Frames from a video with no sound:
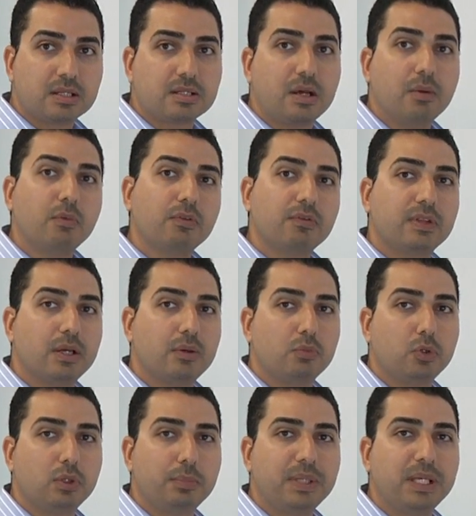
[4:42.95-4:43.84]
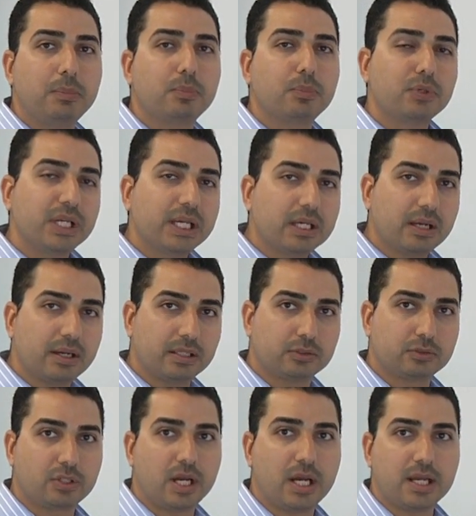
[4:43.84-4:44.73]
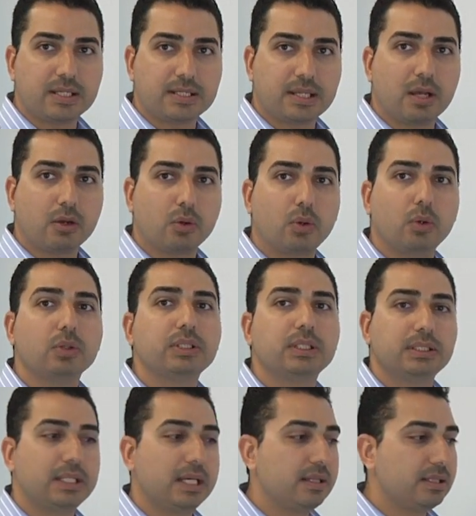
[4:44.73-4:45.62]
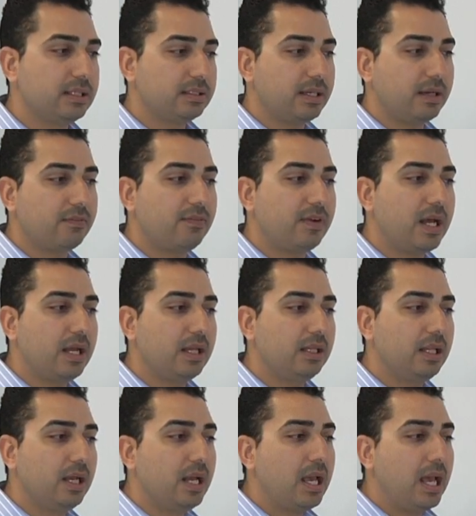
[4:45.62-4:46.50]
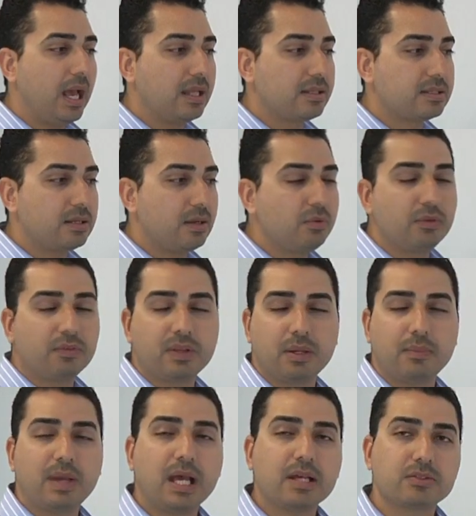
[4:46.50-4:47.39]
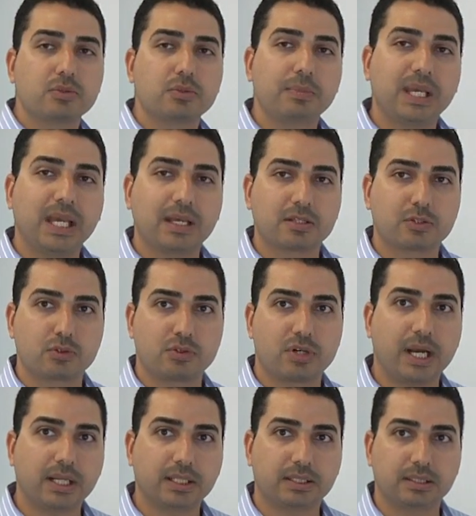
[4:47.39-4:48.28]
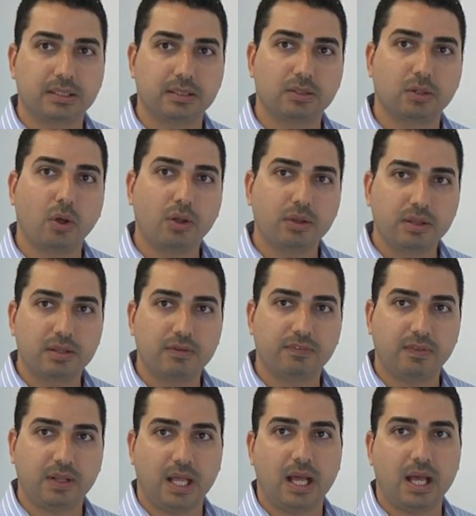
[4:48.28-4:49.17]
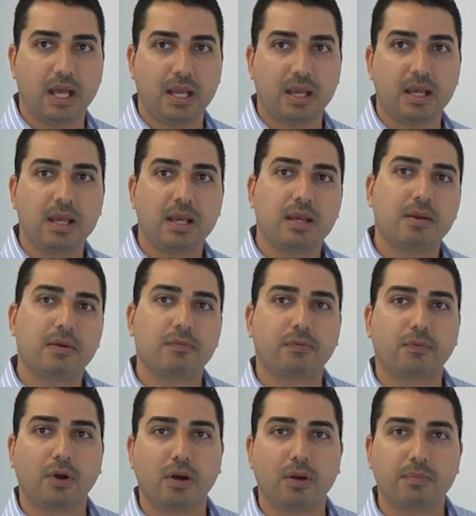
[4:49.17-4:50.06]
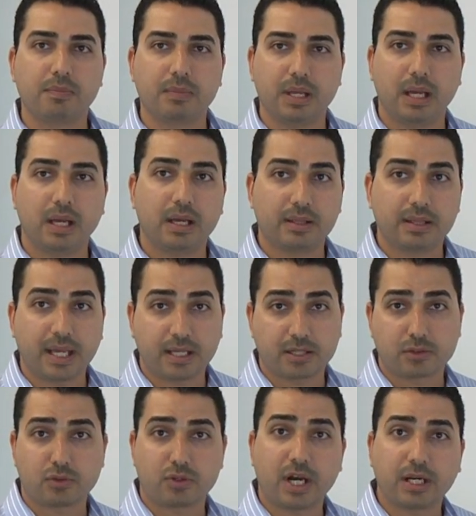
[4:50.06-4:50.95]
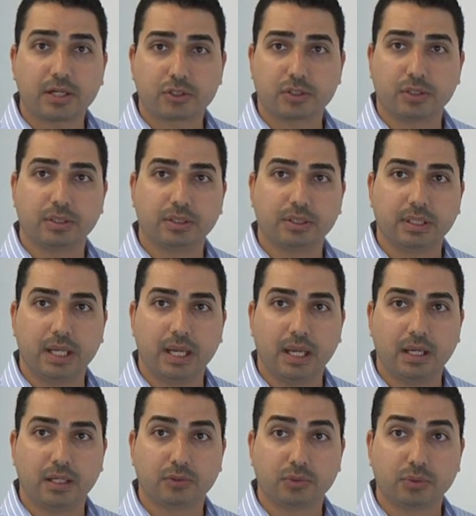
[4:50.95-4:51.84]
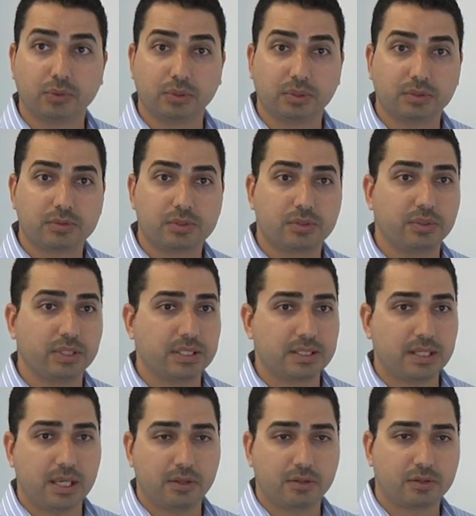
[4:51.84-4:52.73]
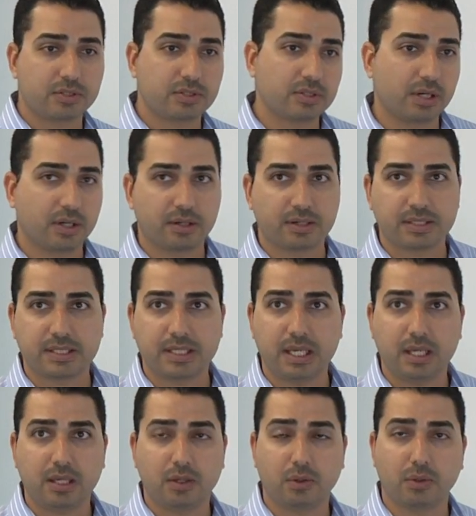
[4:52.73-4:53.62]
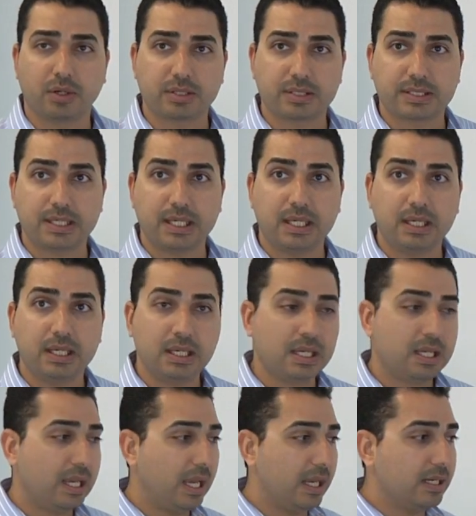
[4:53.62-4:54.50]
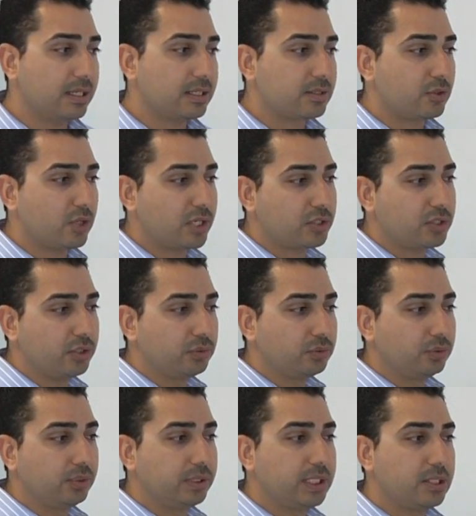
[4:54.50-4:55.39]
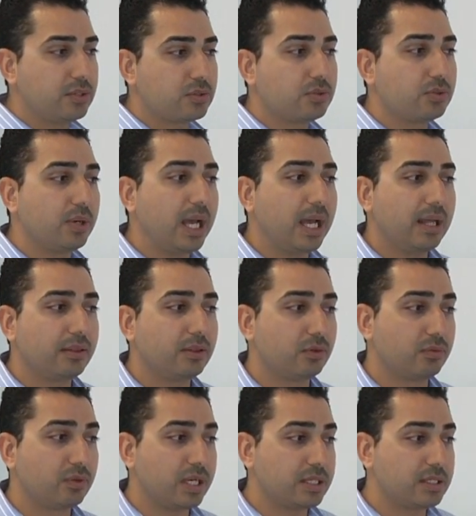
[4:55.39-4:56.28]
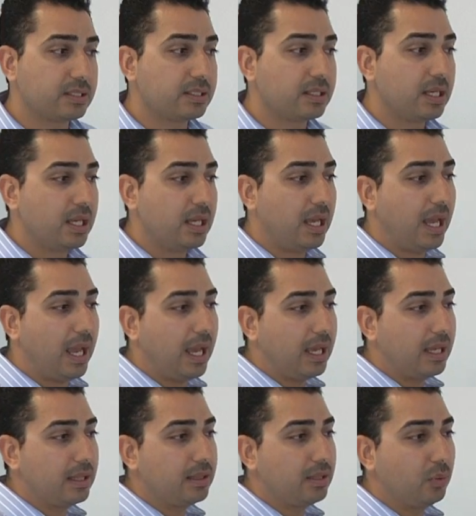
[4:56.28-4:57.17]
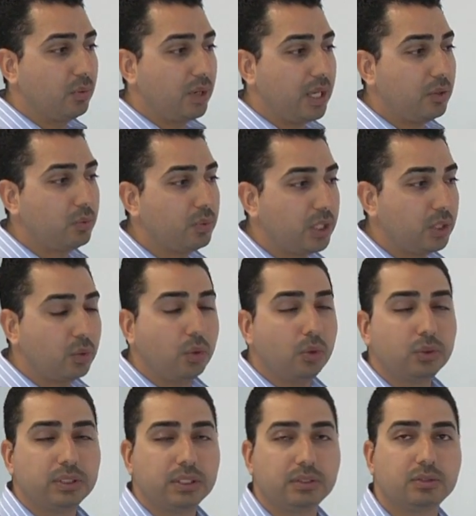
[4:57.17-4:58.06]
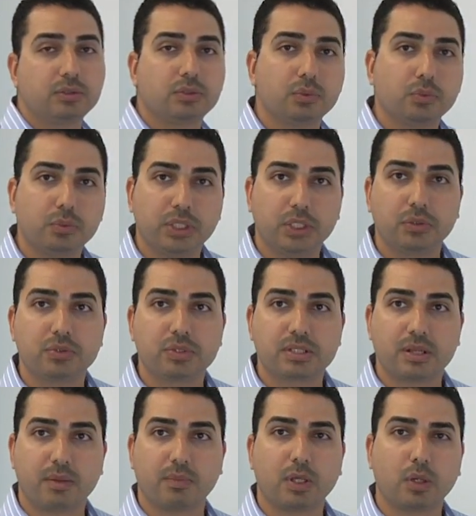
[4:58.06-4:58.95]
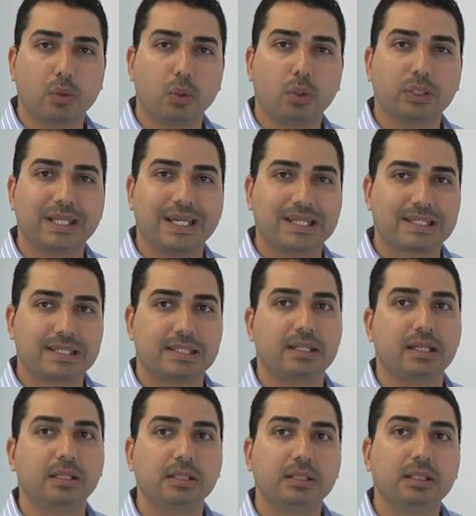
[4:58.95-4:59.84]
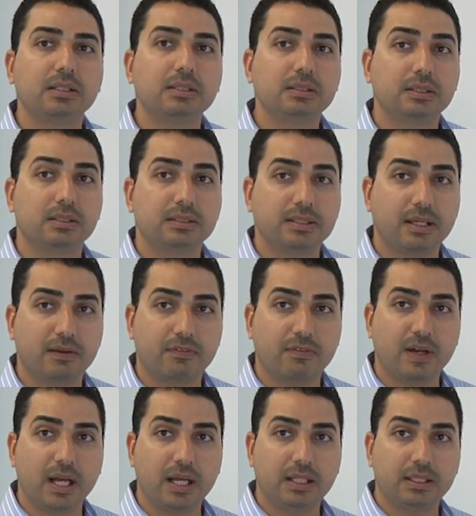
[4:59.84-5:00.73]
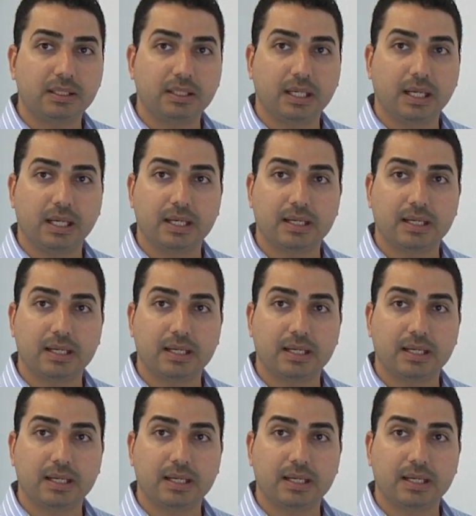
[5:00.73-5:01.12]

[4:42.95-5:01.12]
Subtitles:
Some of them will be pre-characterized and coded in the tick file. And some of them has to be extracted on the fly from the extraction tool. So it's either STAR-C, QRC. Any extraction tool needs to add the rest. And the way we code it, we use something called extended tech file